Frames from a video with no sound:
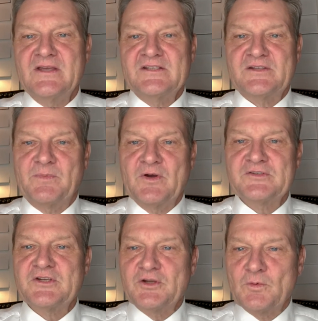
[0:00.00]

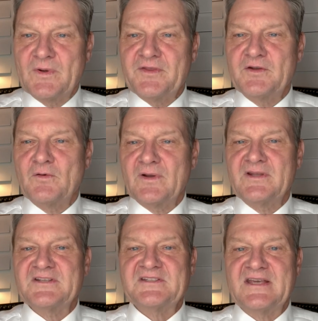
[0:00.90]
Suppose that you're with an
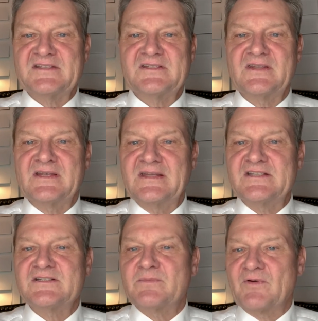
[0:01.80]
organization that
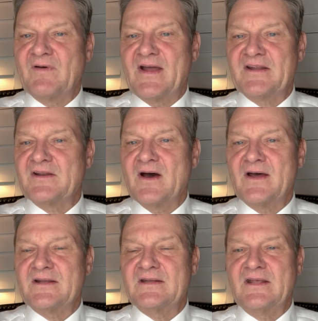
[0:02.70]
needs to provide an
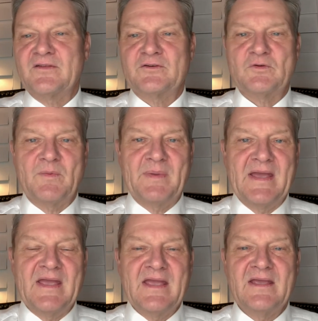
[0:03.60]
audit either to a
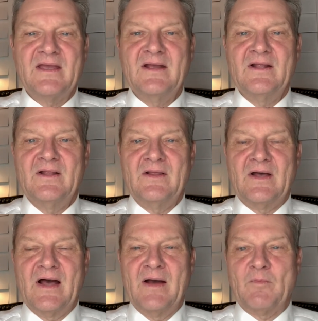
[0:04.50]
bank,
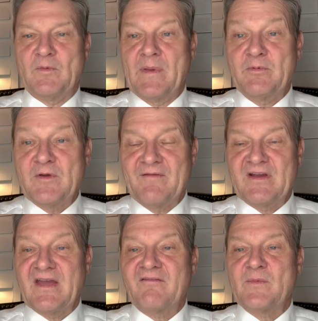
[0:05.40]
or maybe you have a
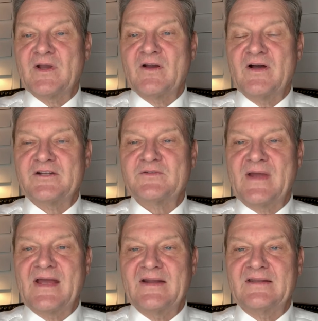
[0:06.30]
government
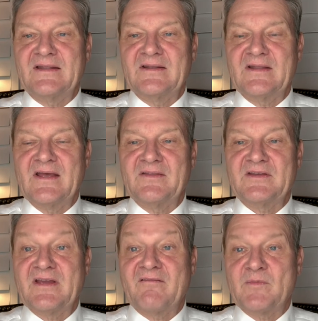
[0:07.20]
contract and
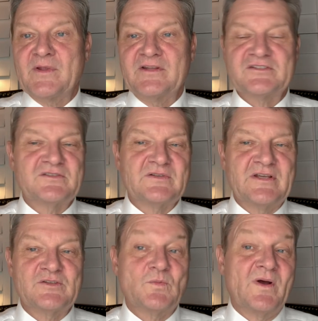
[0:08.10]
the government
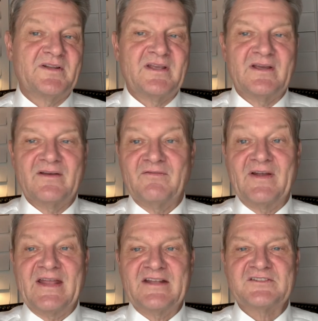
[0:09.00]
is wanting a
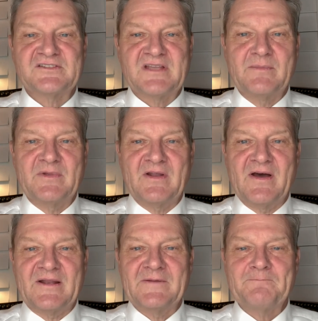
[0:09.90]
financial statement
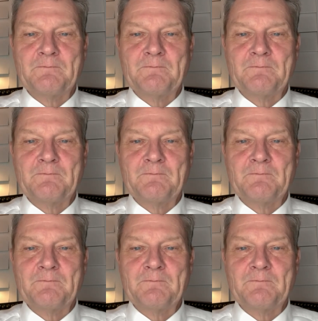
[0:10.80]
audit.